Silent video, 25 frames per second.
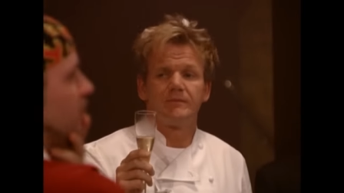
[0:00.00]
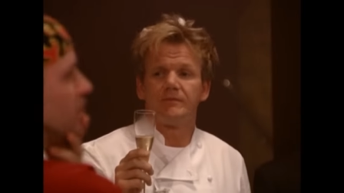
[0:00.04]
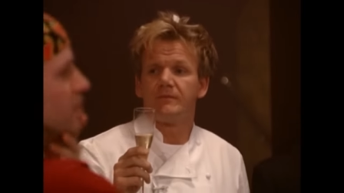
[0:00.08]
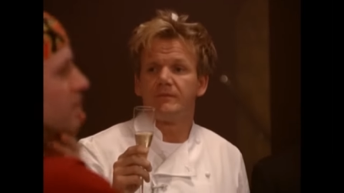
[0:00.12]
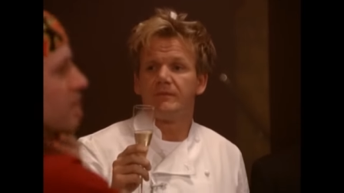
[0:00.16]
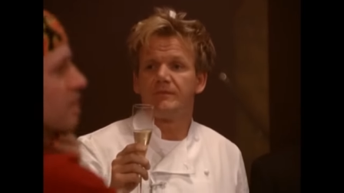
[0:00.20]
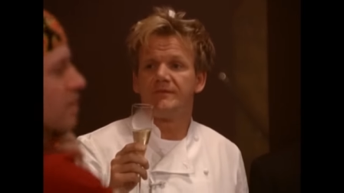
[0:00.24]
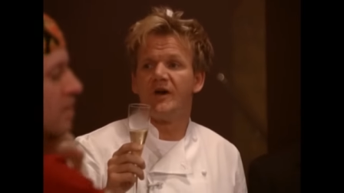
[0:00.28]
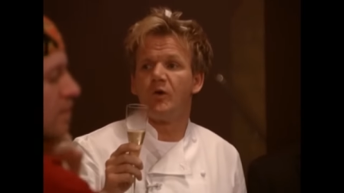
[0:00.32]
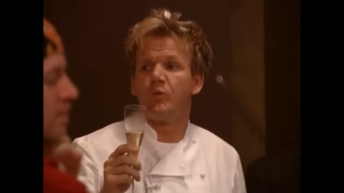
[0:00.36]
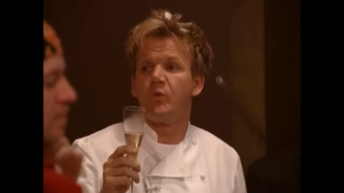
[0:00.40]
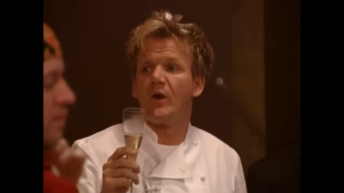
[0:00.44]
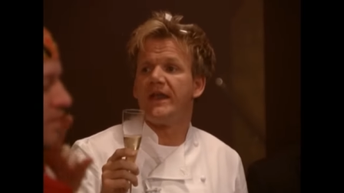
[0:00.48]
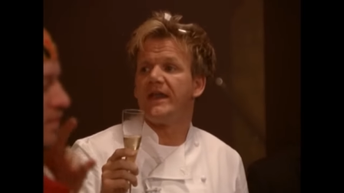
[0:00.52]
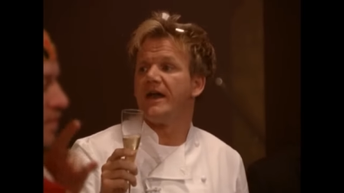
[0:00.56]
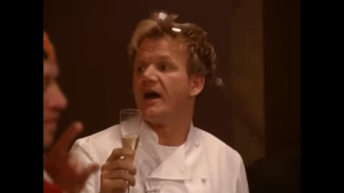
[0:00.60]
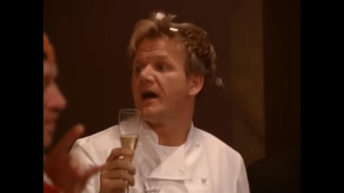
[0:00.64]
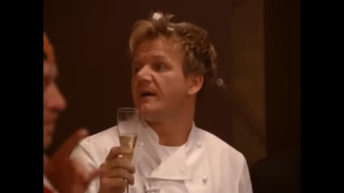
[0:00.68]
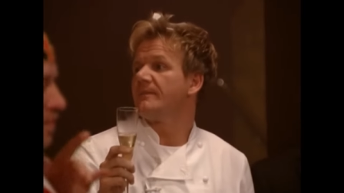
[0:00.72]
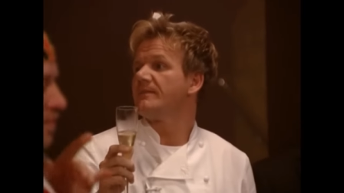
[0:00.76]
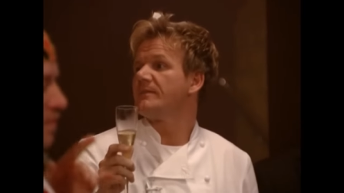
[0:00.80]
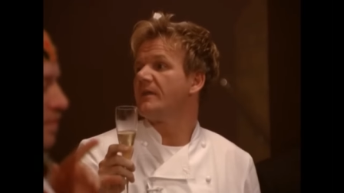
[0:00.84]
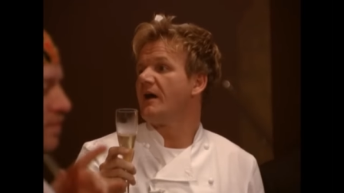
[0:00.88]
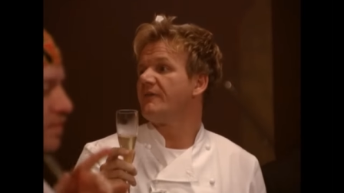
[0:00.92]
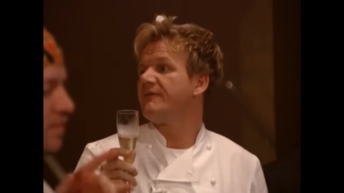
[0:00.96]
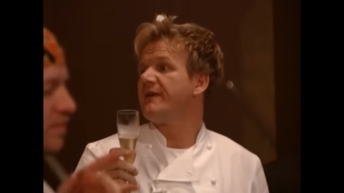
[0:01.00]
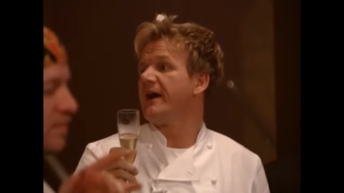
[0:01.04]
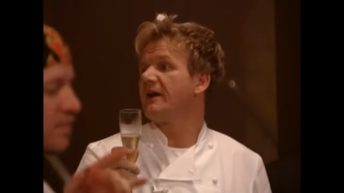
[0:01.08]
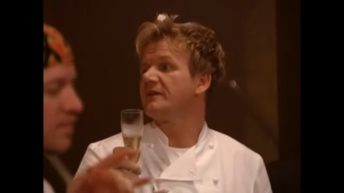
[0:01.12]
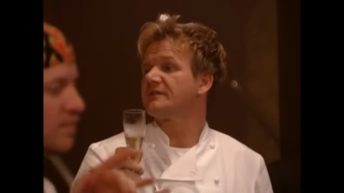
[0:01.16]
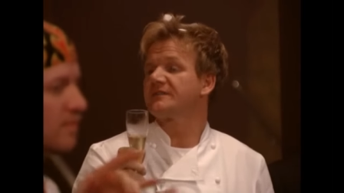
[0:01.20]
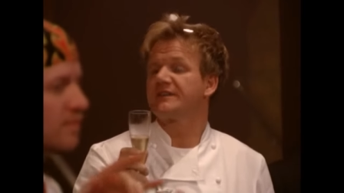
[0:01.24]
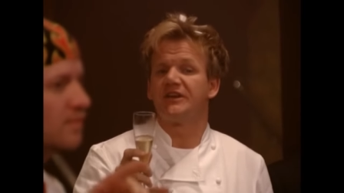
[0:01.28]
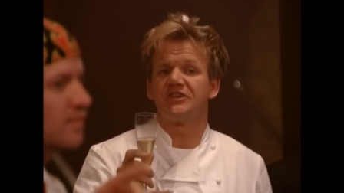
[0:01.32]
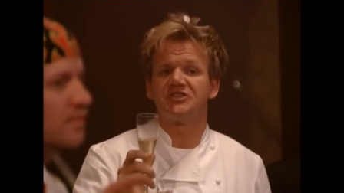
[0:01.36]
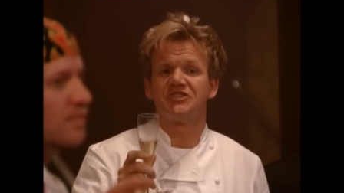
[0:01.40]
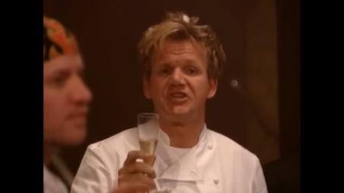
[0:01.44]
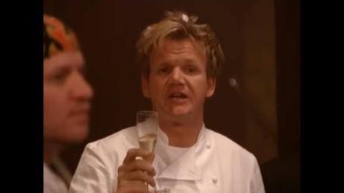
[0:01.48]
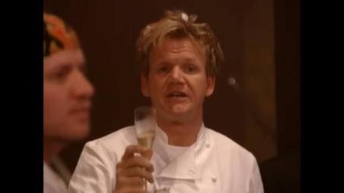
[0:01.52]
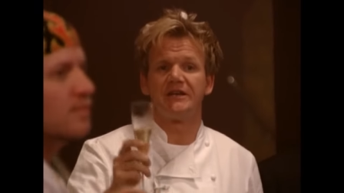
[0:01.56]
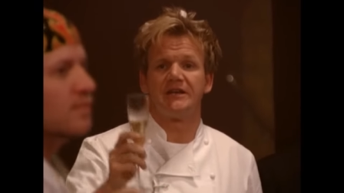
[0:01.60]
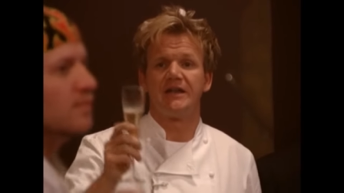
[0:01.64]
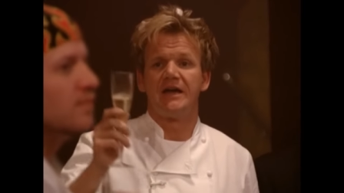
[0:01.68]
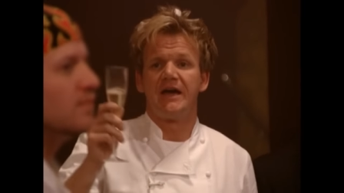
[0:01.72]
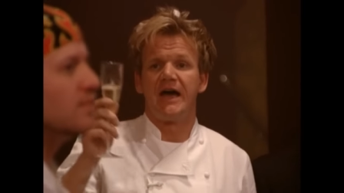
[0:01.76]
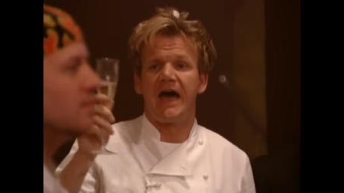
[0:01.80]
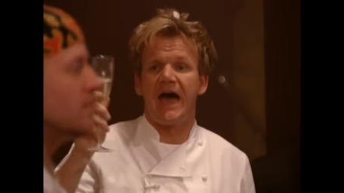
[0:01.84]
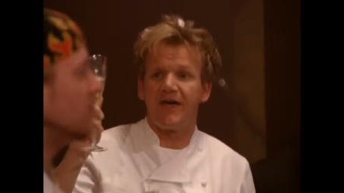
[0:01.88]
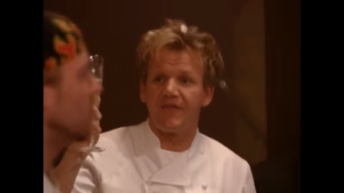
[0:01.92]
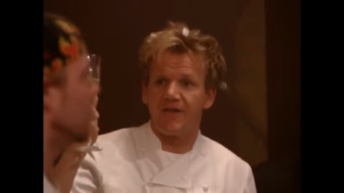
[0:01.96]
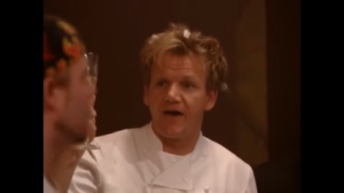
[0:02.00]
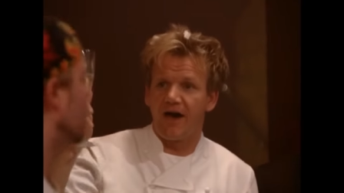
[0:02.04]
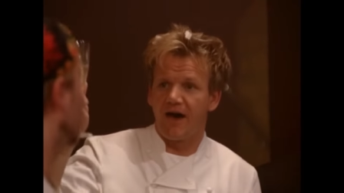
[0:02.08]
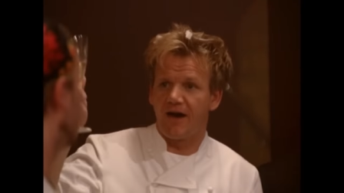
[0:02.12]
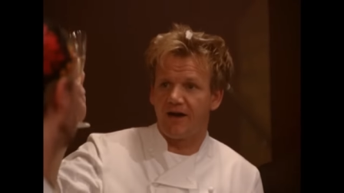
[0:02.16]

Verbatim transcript: the winner of Hell's Kitchen, Heather.